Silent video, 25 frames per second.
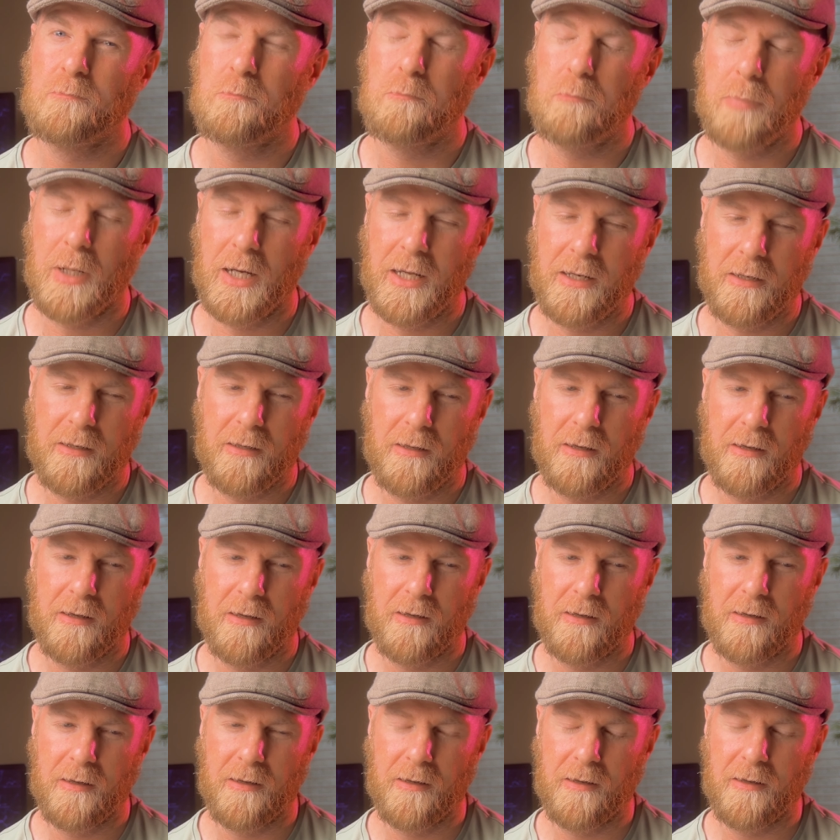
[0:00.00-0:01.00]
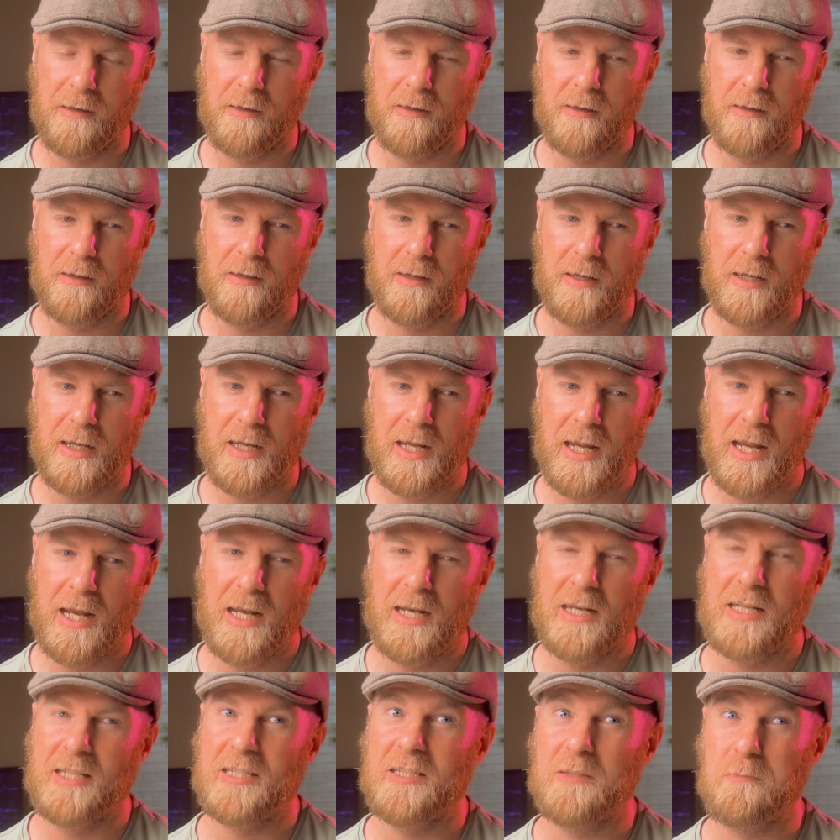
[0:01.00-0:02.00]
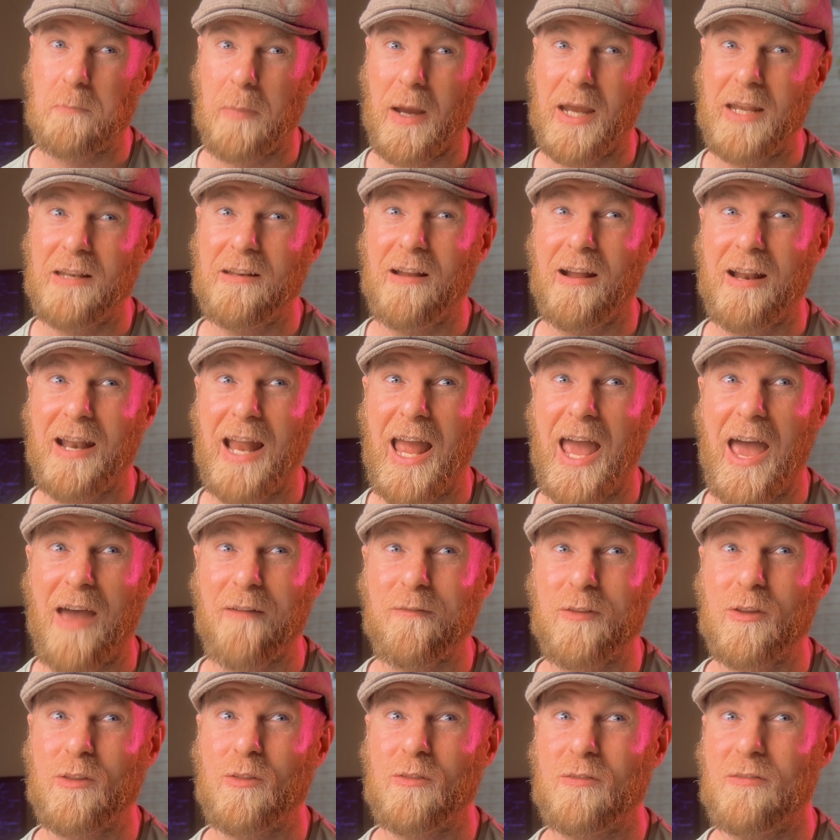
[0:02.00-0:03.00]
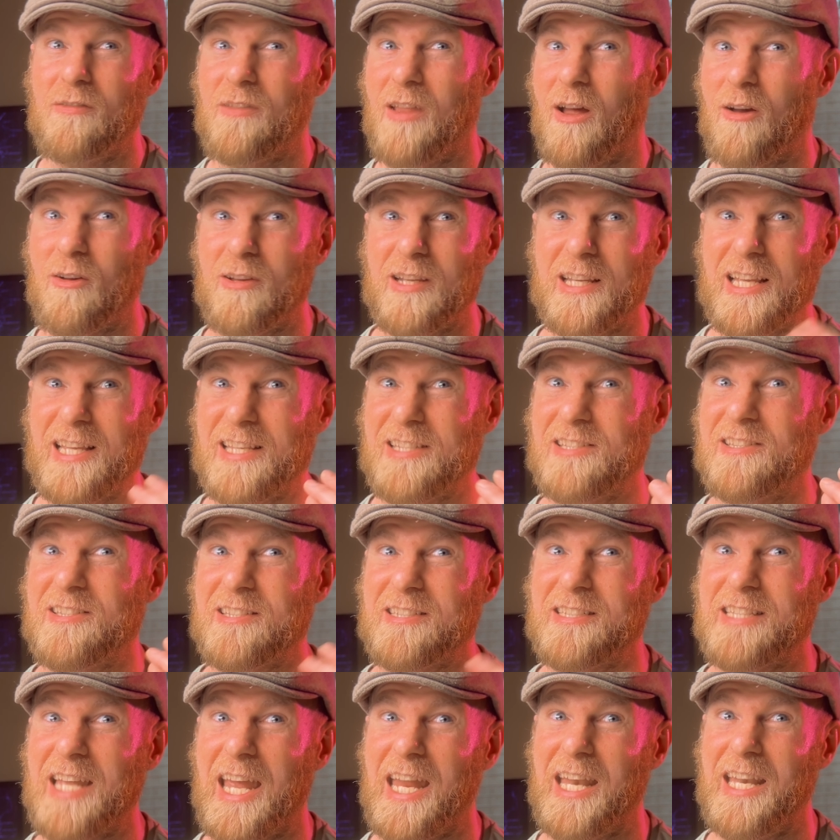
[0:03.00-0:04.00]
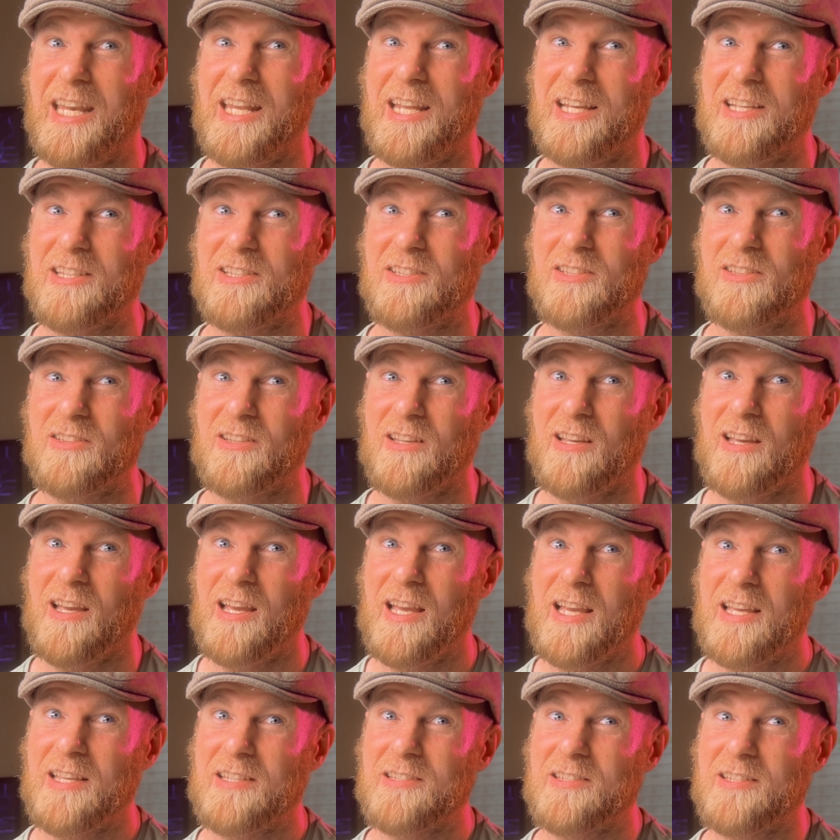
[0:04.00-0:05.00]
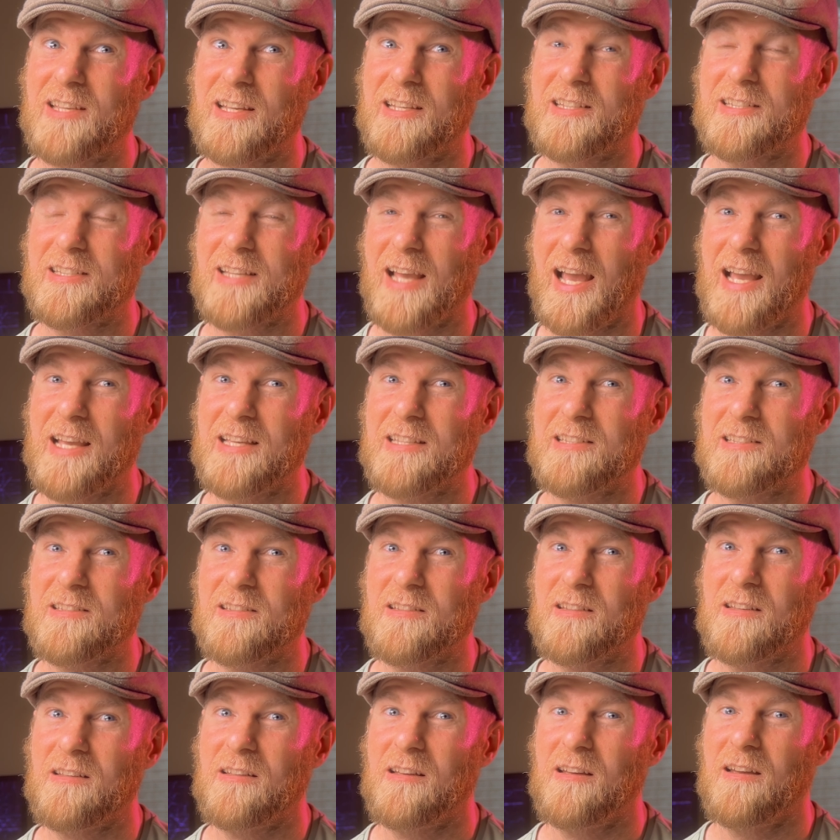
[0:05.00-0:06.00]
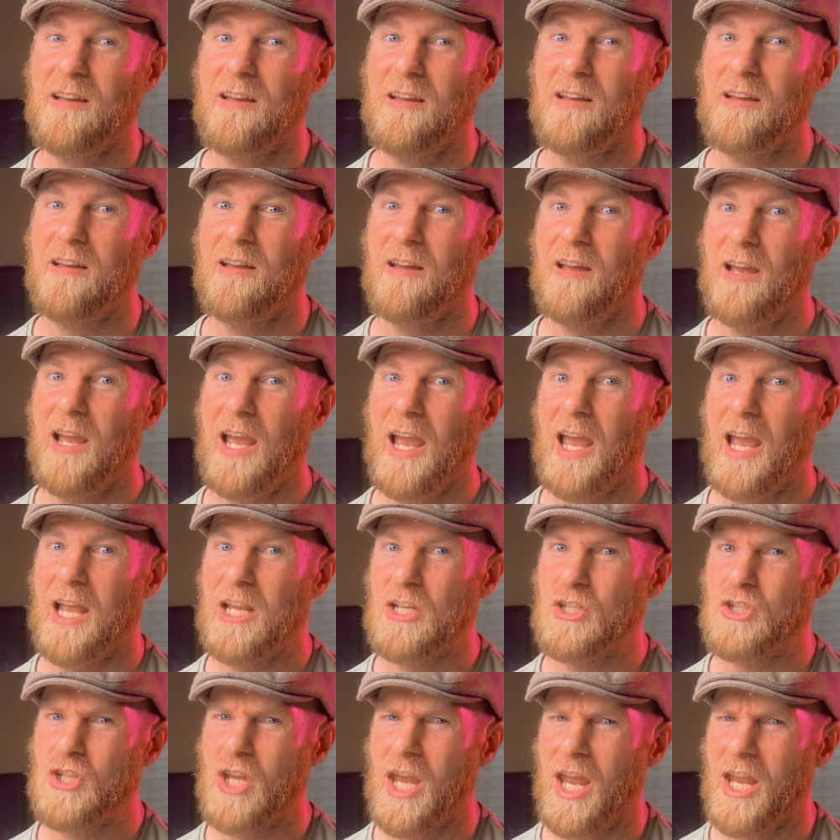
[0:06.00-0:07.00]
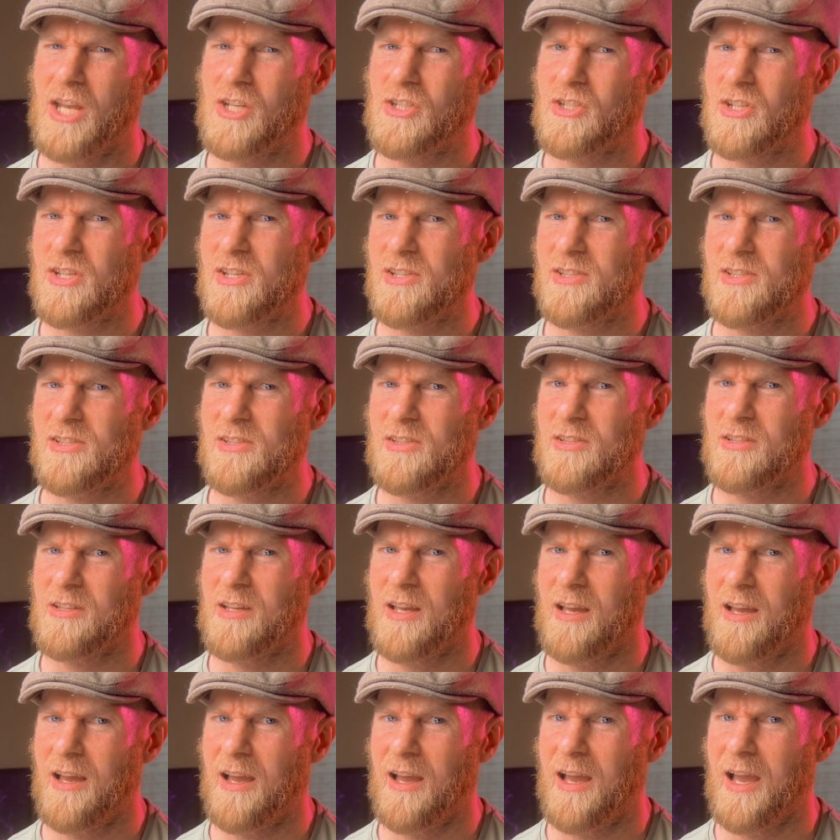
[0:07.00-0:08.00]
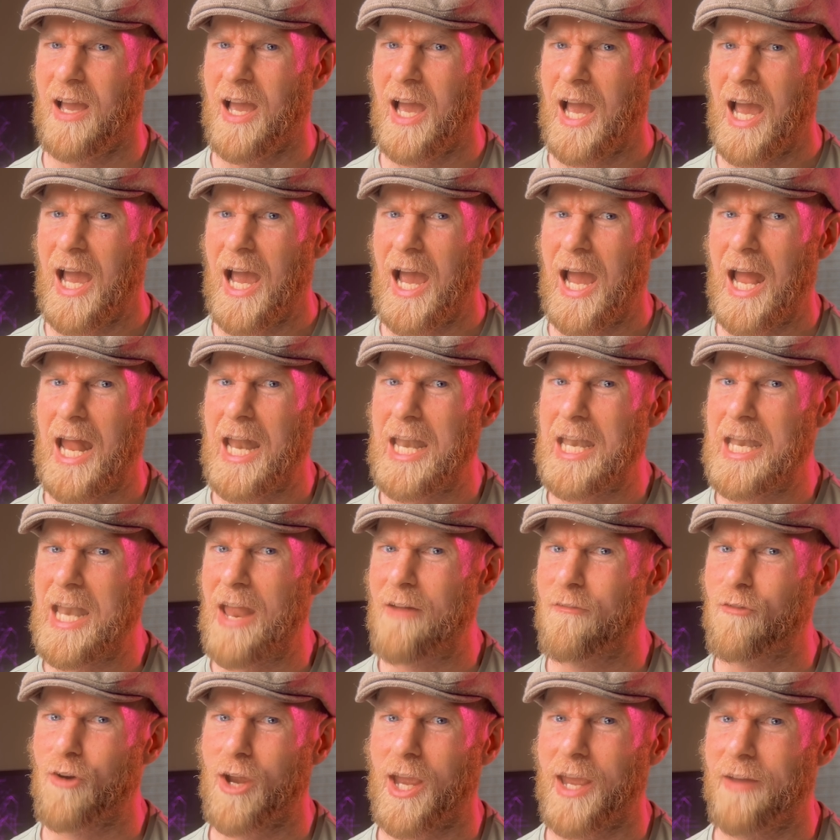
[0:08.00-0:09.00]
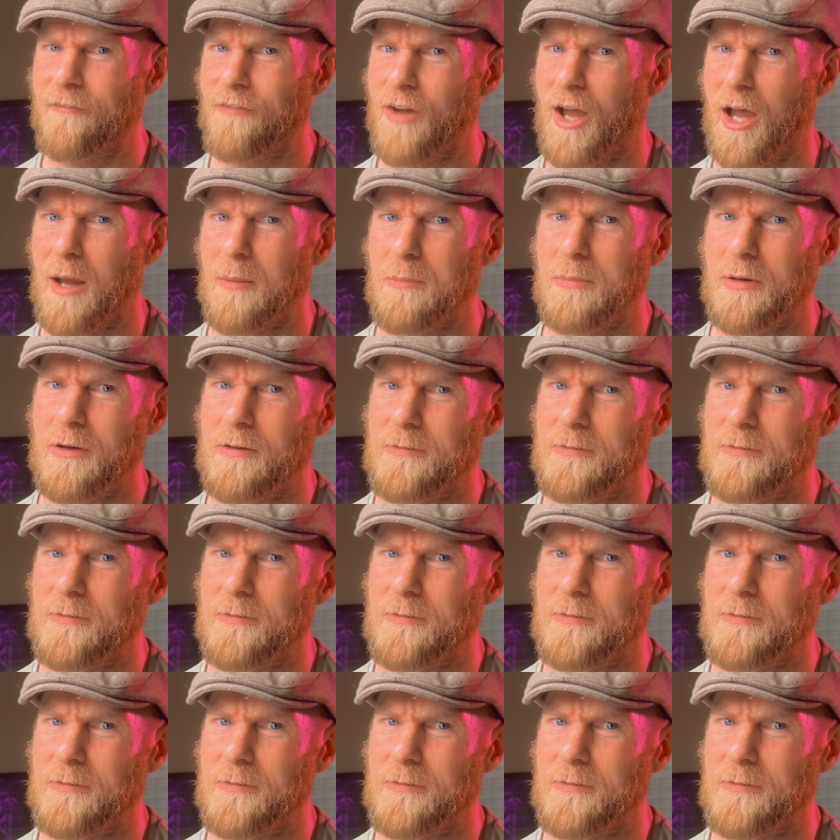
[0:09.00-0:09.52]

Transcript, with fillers: But despite not having the instantaneous success and changes, and never give up.